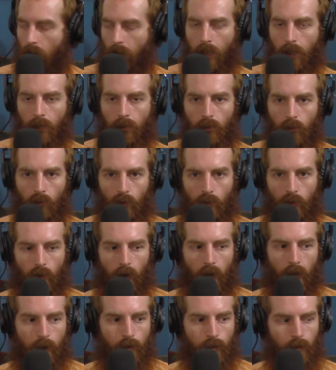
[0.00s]
little
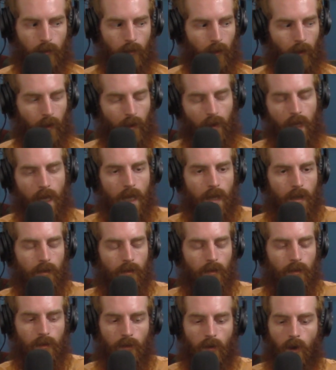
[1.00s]
stretch, the thing
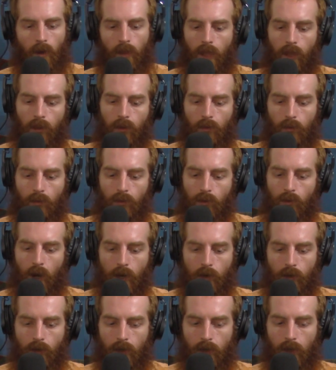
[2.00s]
is on that little
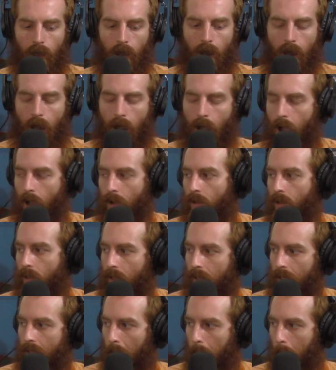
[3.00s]
stretch, I
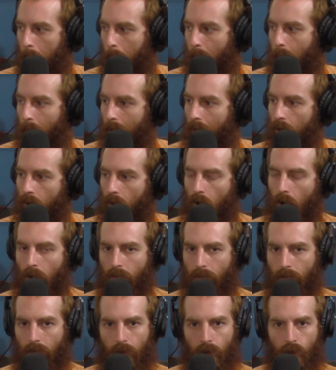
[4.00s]
couldn't get bit
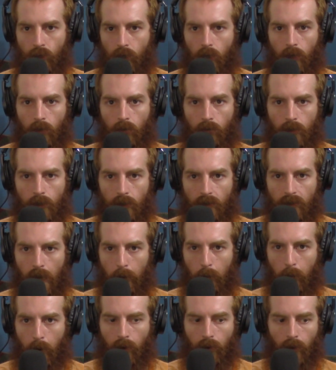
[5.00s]
off of a jig to
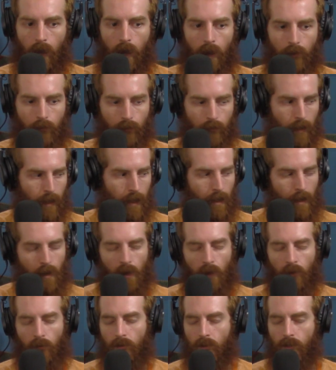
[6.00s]
save my life.
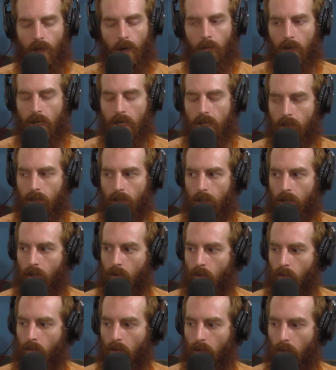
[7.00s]
For some reason, they
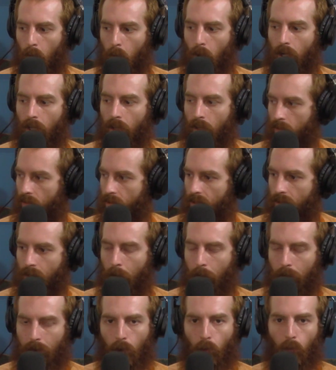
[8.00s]
don't want
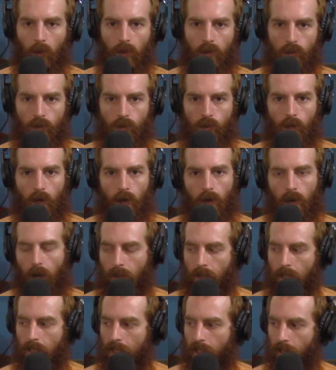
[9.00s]
something with a skirt.
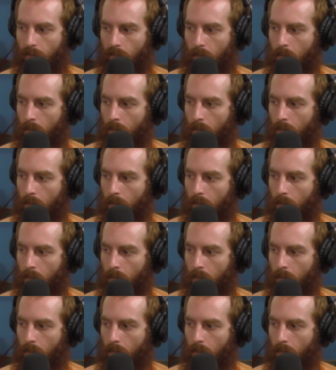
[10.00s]
I think they